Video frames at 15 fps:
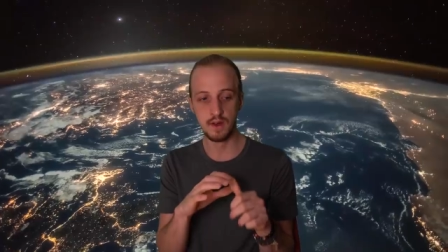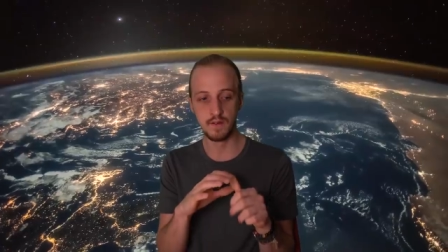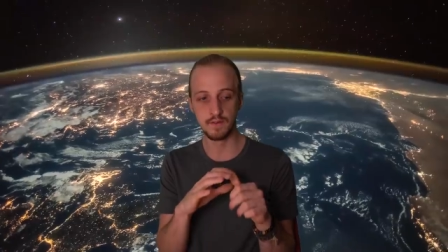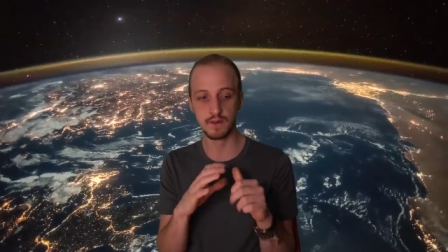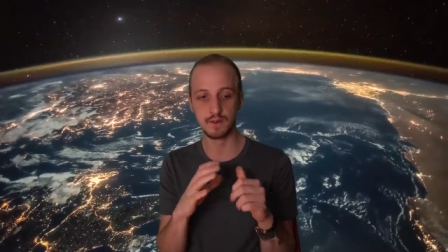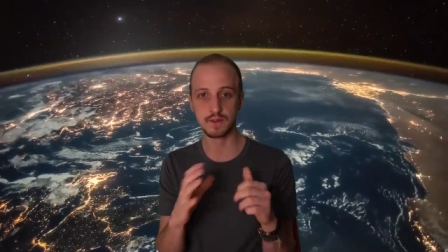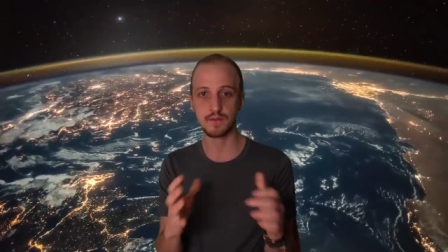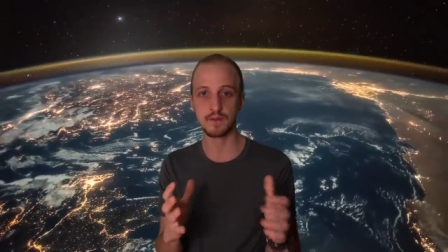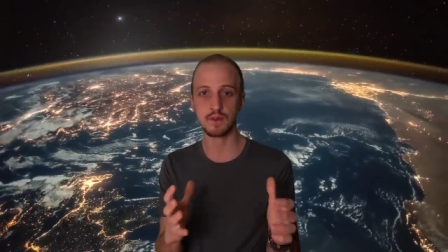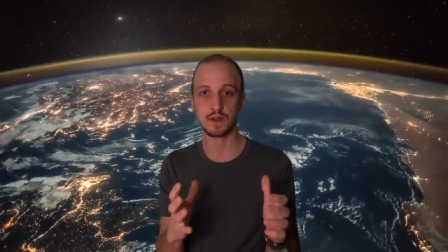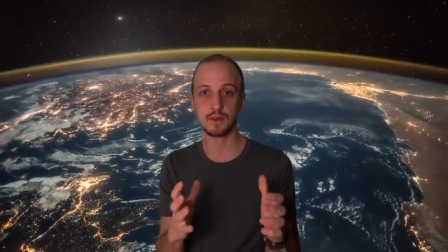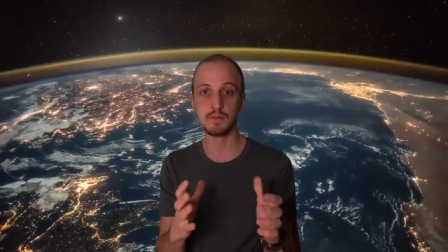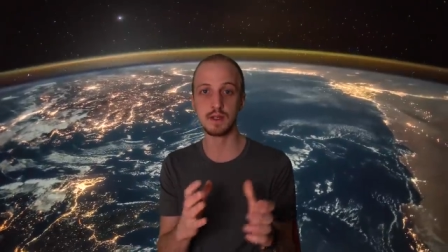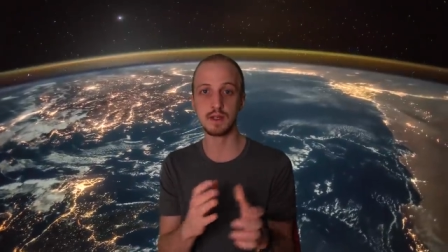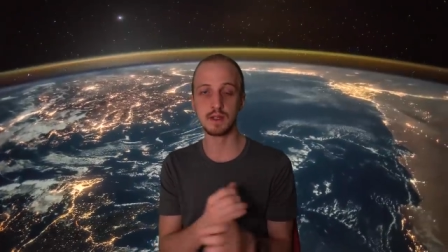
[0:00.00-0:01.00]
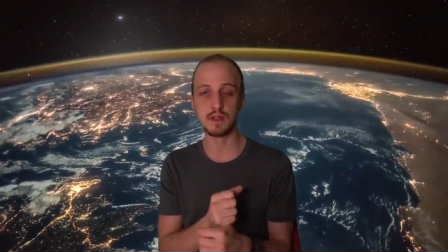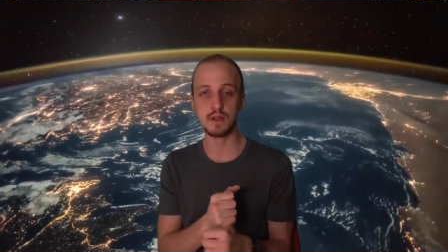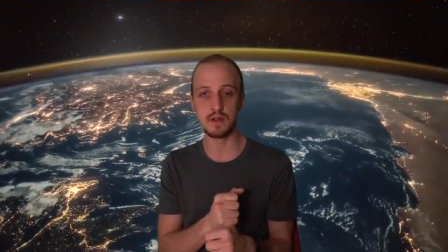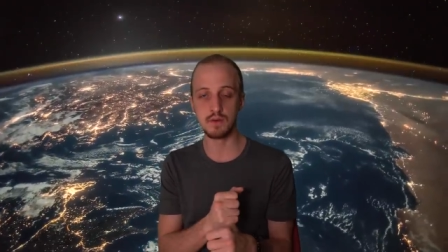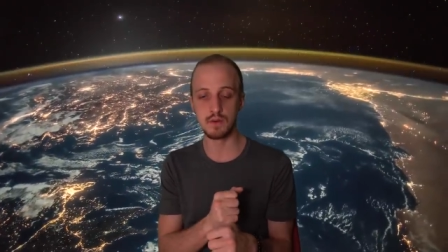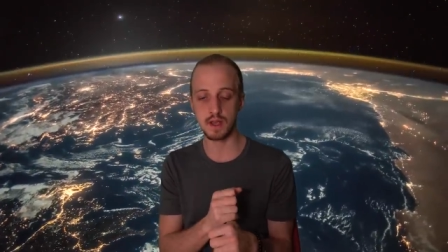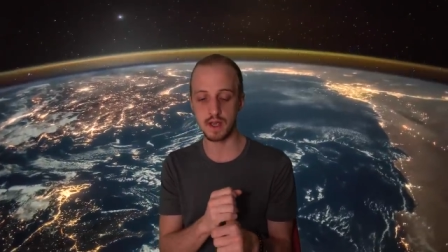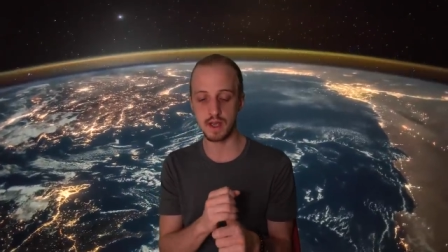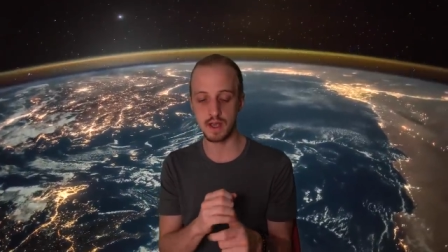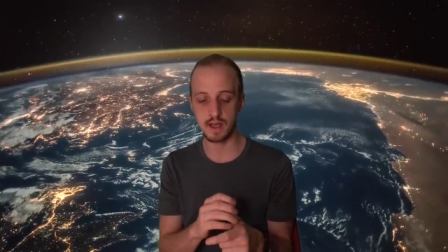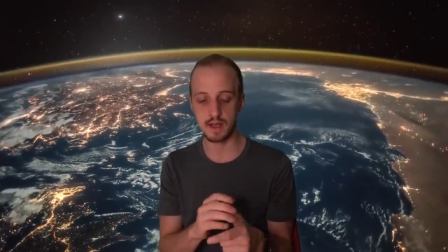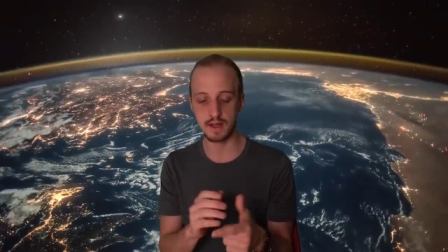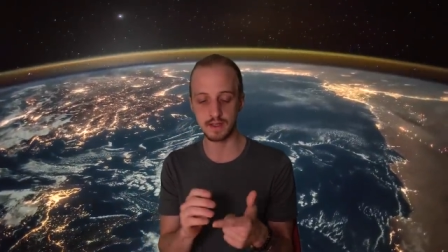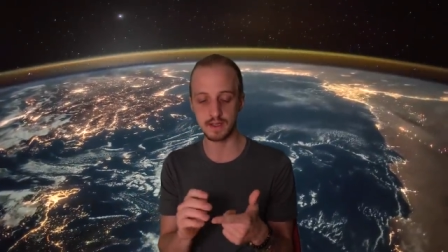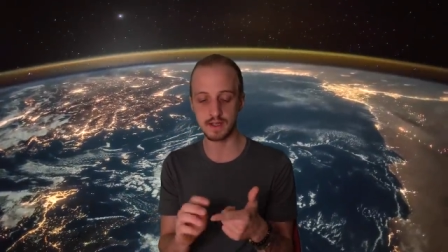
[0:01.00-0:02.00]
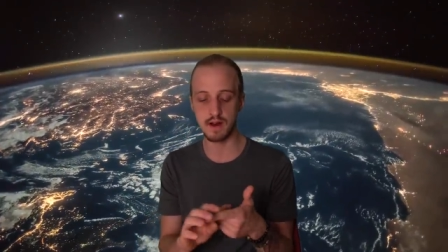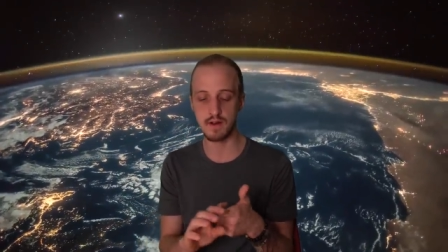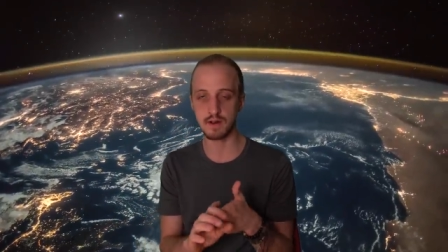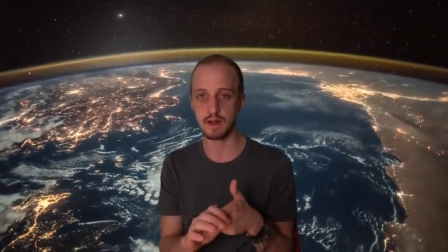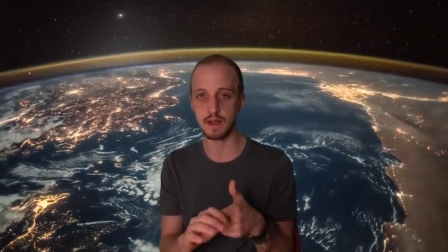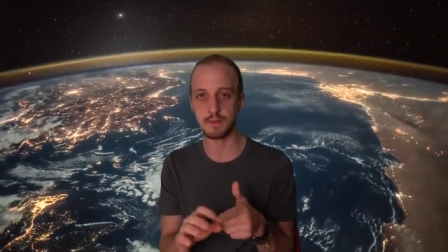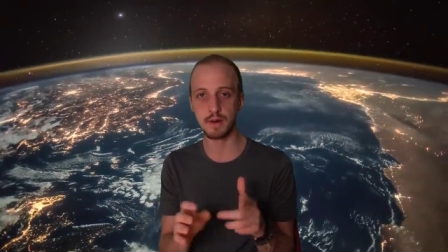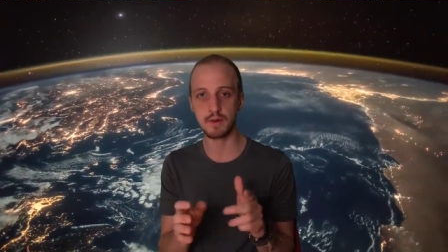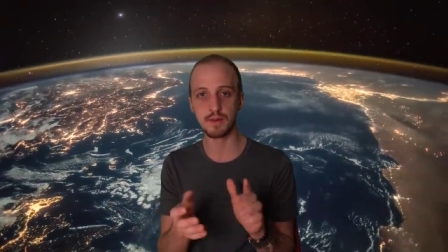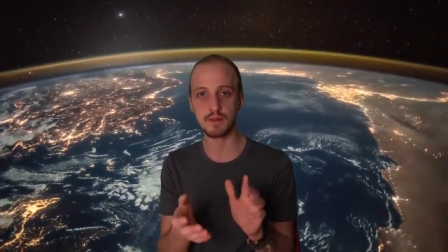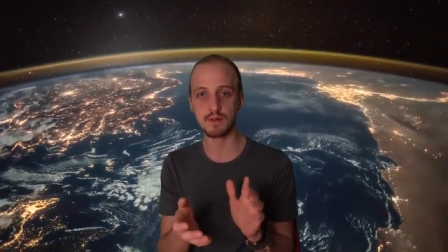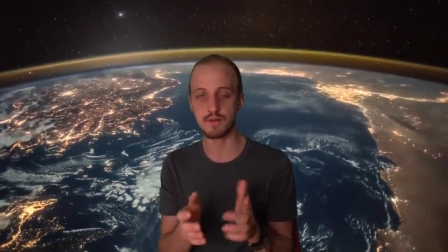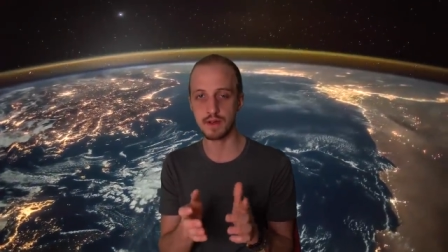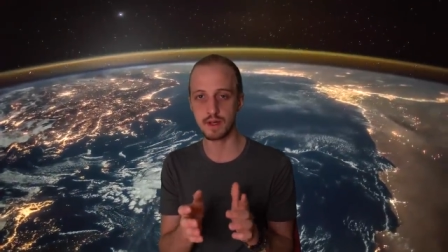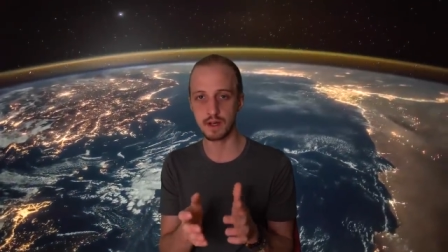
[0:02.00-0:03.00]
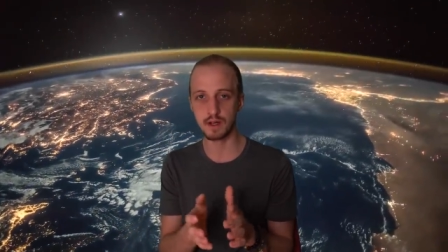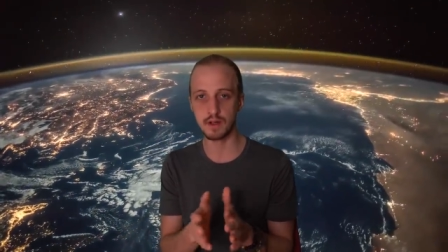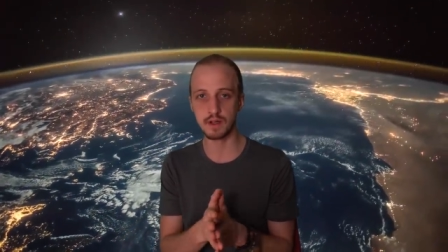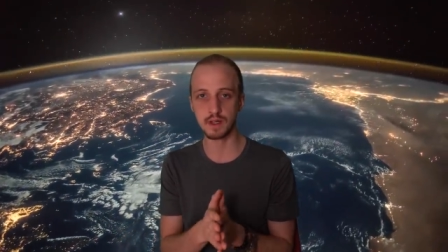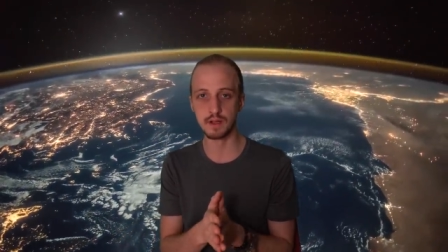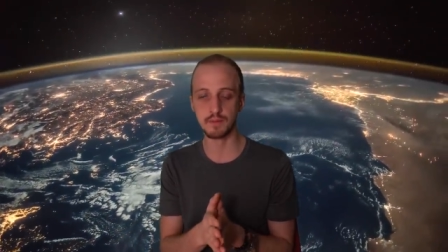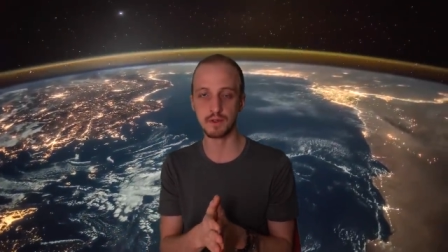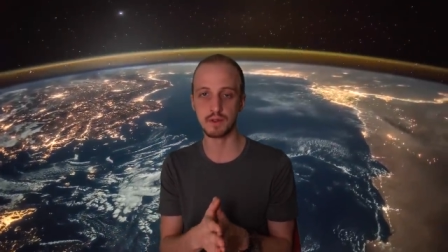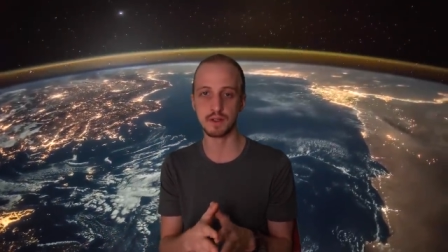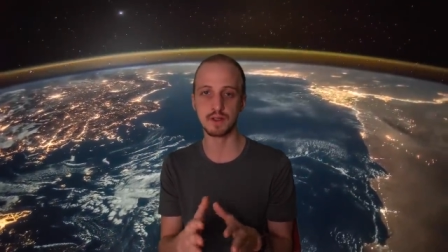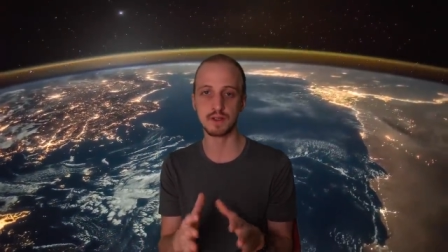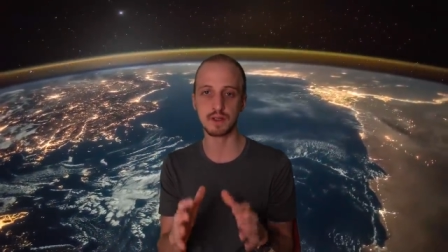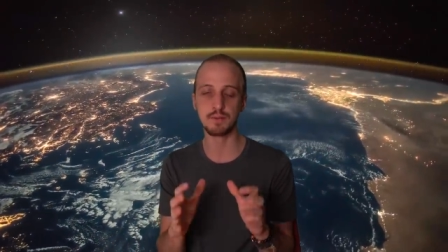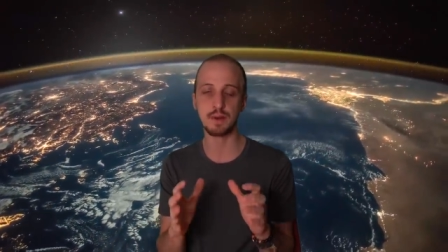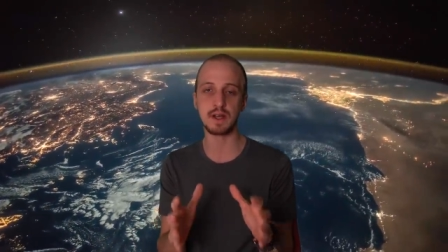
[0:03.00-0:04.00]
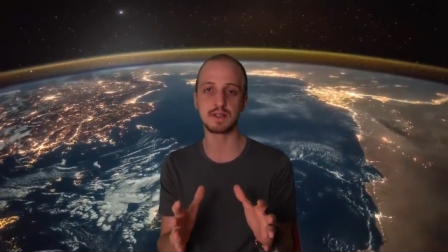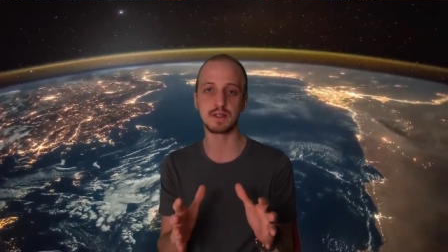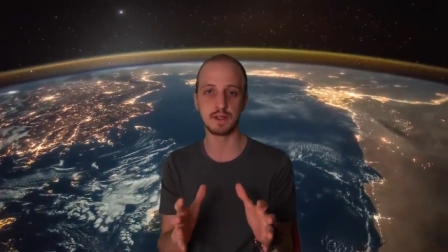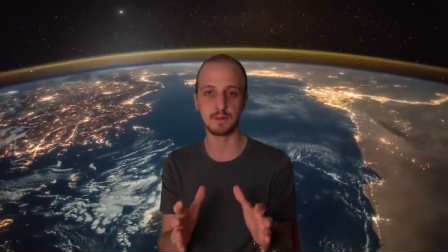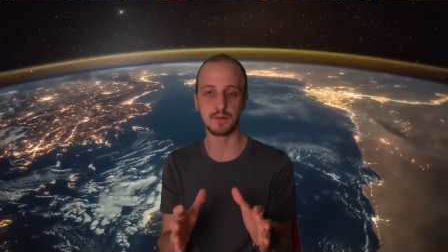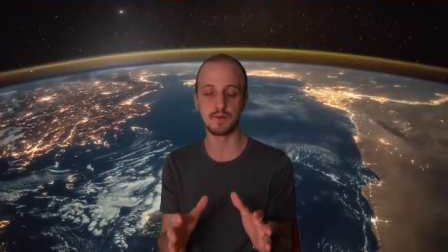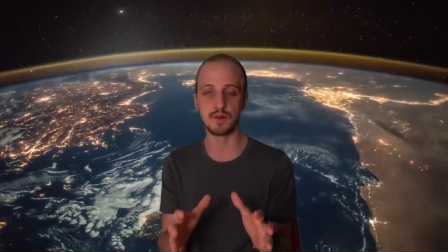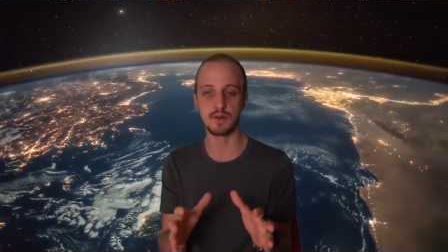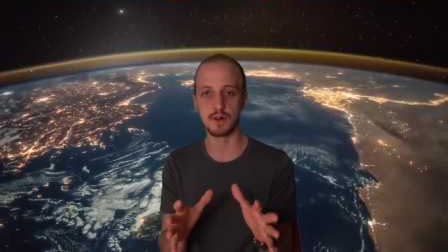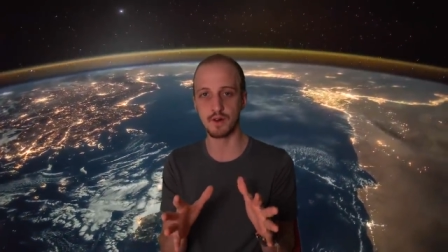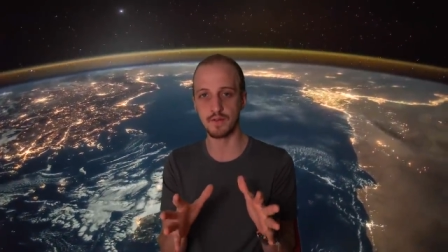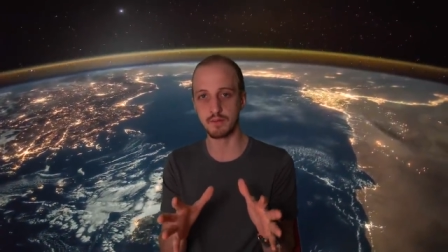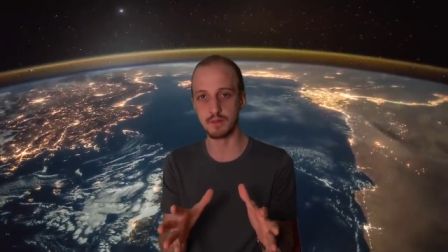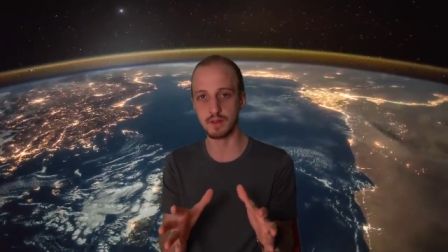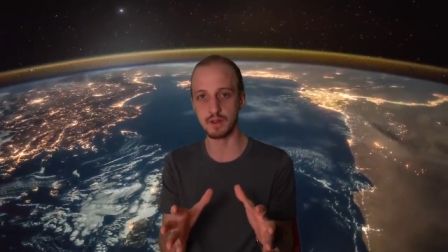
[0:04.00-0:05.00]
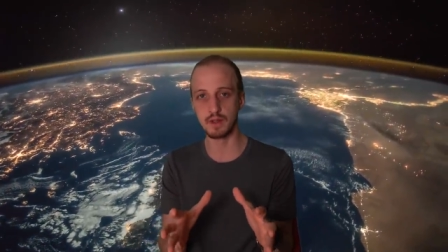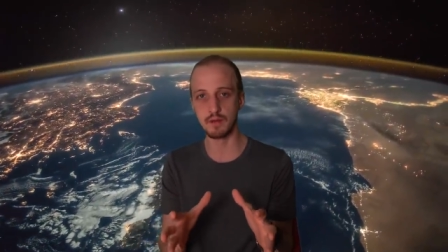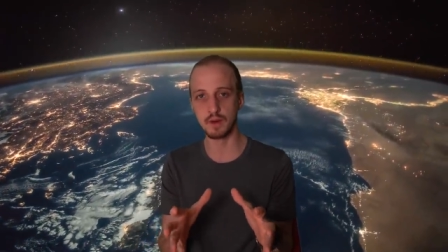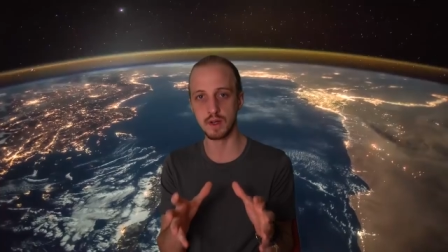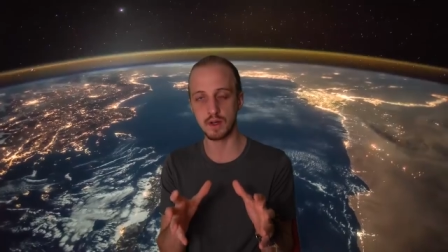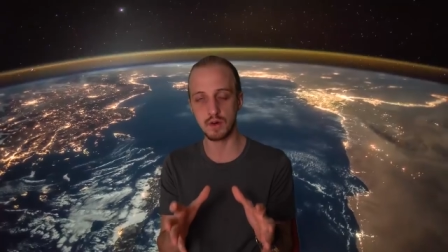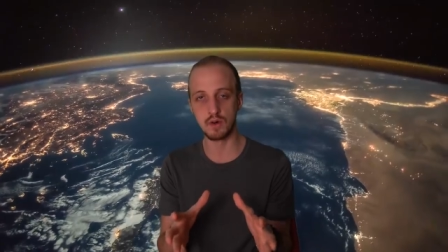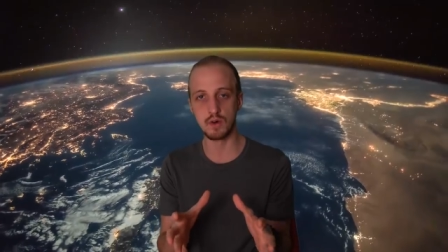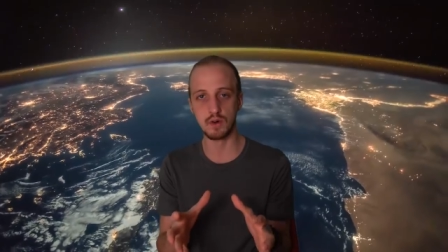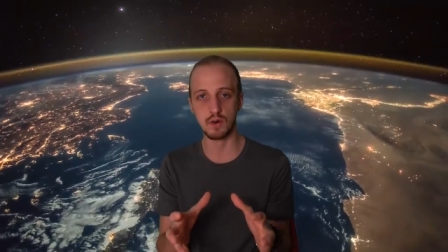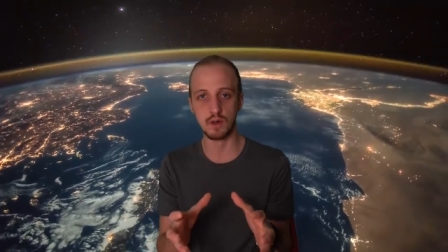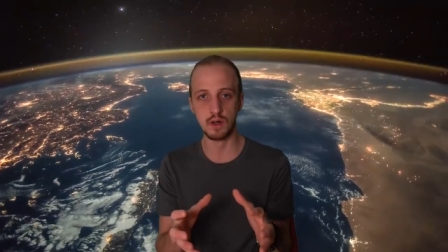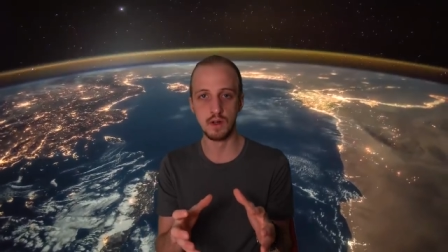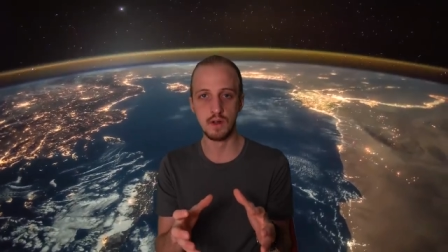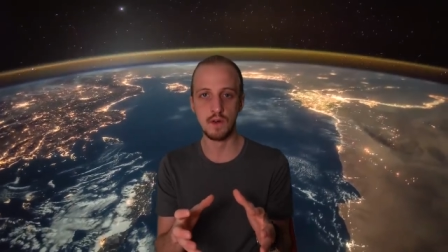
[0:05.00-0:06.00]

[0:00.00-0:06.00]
For those of you like me in the UK, it's currently about 3 o'clock in the morning, so the best time to photograph the Milky Way core